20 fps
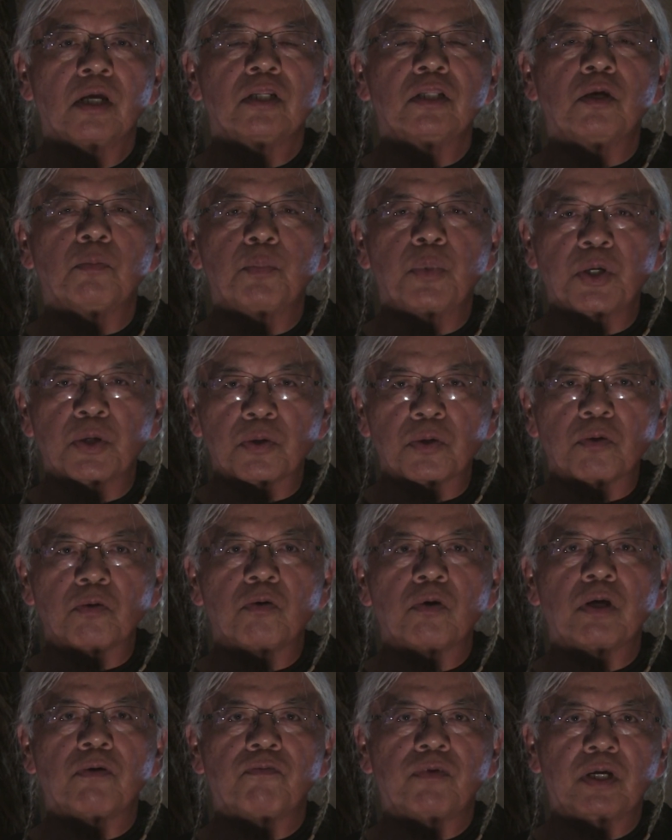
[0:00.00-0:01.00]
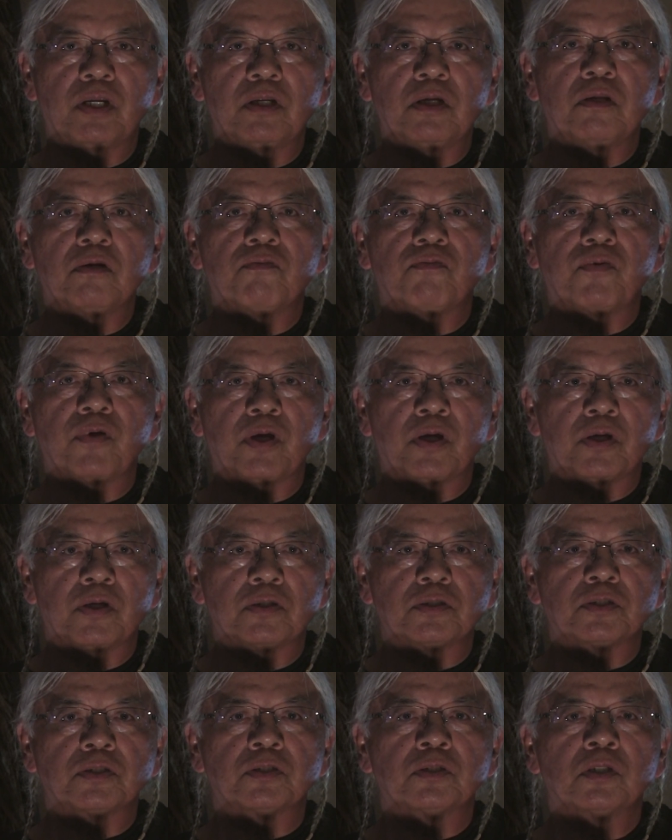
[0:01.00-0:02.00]
The Bureau of Indian
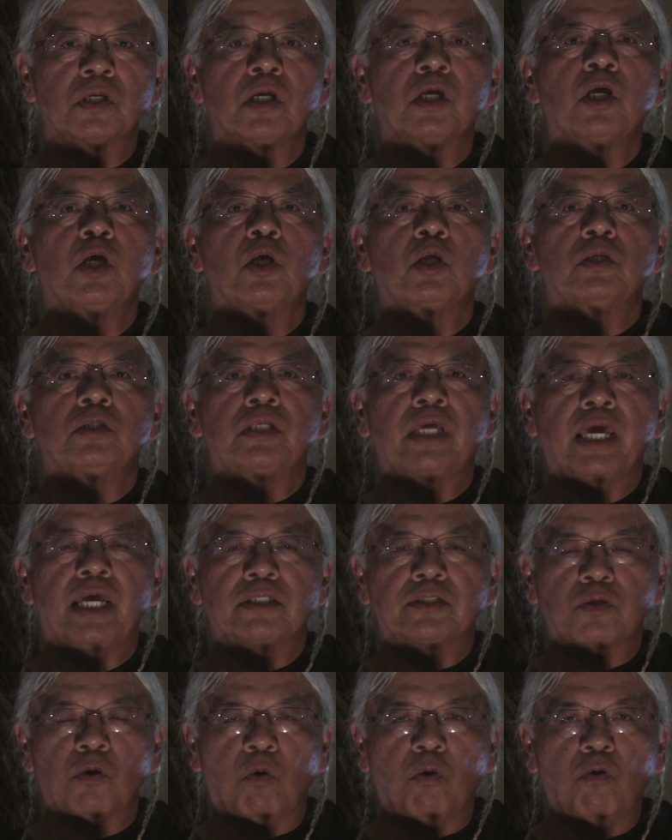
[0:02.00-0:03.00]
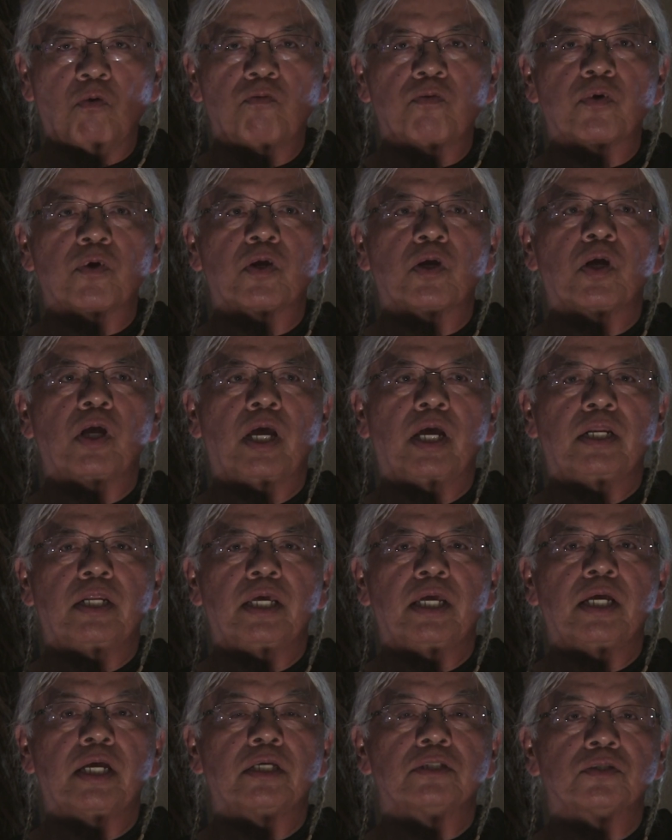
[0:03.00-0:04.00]
Affairs takes over and
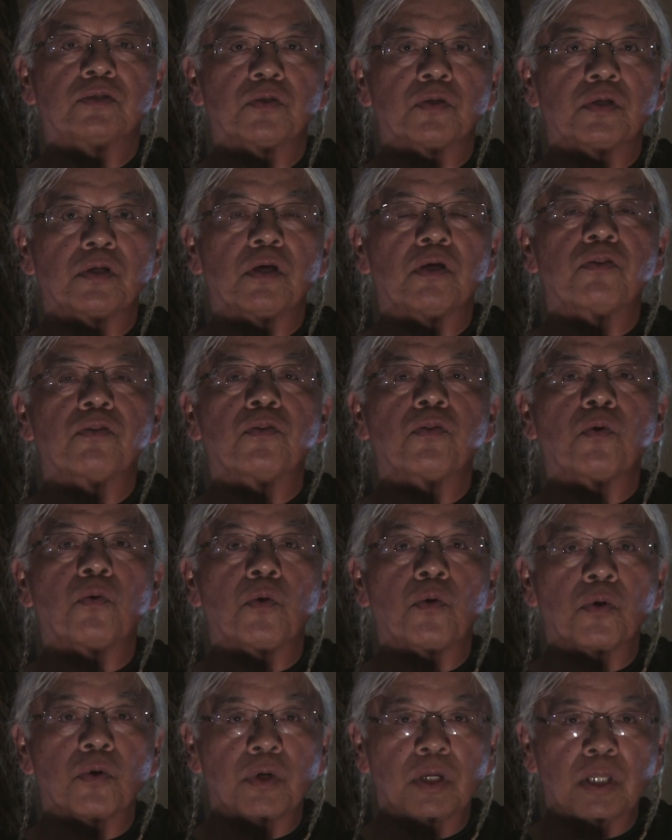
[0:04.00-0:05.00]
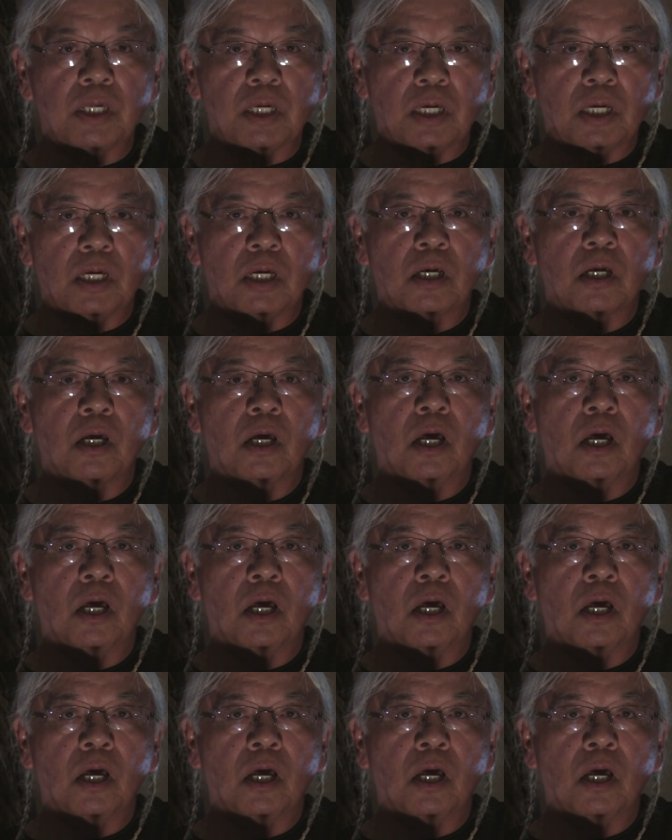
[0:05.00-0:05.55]
they exert authority